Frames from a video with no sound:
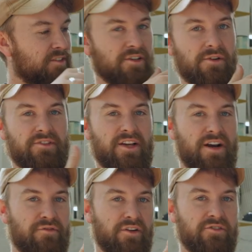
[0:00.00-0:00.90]
So it's kind
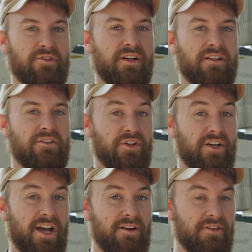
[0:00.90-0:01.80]
of frustrating to
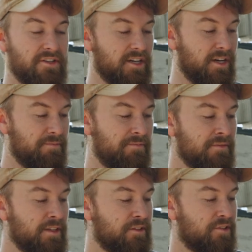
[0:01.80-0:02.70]
look at all the time.
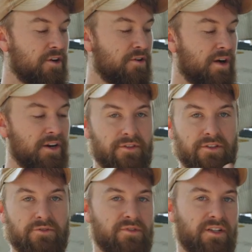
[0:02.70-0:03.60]
So I know
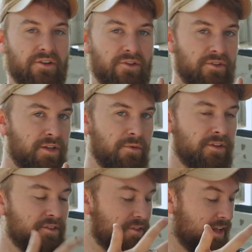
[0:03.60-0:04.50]
this was like an early
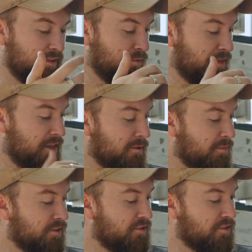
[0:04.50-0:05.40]
one, so that's one thing,
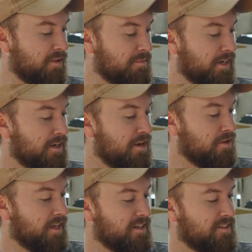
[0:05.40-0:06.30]
but it's just something to
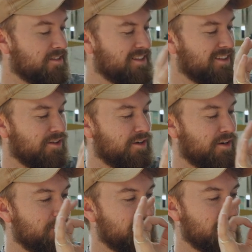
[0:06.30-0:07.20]
note. Like, it doesn't
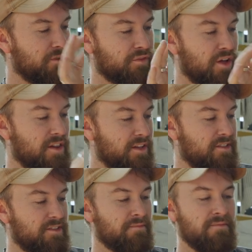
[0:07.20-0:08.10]
look
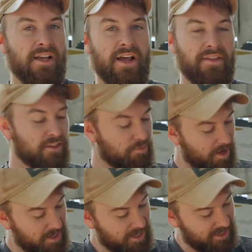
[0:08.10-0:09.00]
flawless. And that's
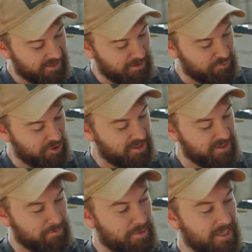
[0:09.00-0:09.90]
why I kind of kept trying to
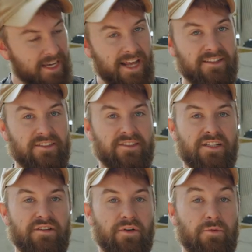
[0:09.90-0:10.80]
like pick at it to
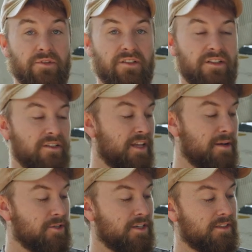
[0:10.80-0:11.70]
see if it was a little
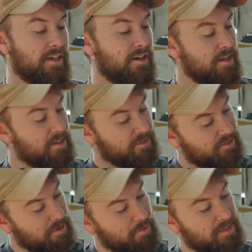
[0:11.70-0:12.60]
label on there.
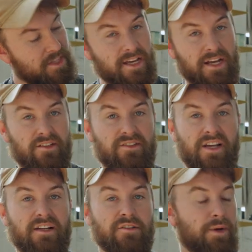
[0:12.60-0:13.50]
Same with the
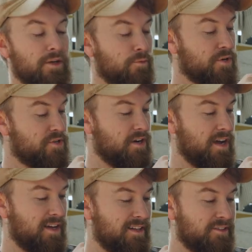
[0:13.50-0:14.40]
settings button, which
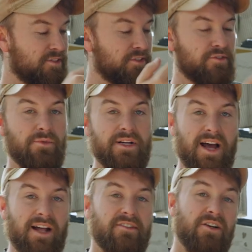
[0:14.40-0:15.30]
it's just 3
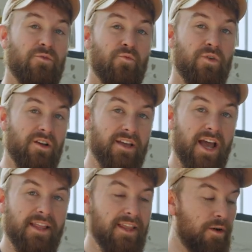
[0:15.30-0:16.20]
dots. I don't really
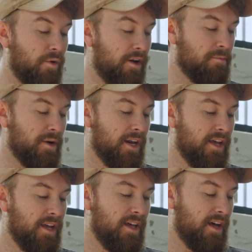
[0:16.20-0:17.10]
hate that one,
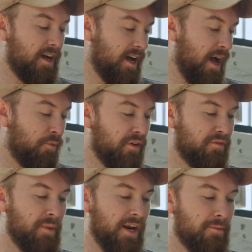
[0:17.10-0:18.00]
but I would
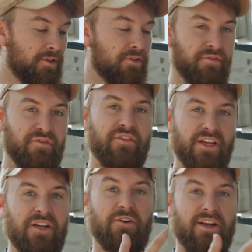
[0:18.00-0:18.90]
have been able to
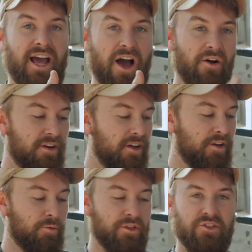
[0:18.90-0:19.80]
figure it out
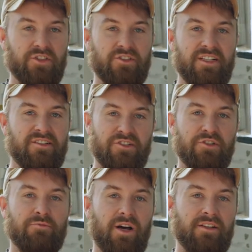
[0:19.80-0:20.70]
with just these
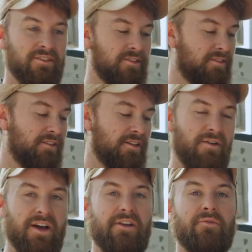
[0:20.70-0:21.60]
2 buttons. You know,
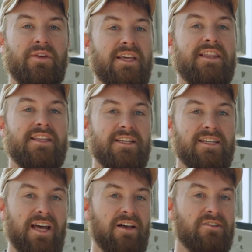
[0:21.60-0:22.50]
I don't need the
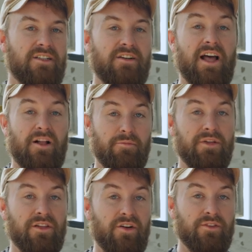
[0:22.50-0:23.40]
decals there to help
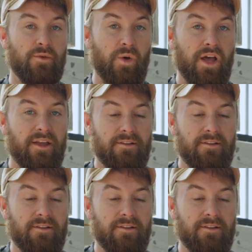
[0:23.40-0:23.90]
me along the way.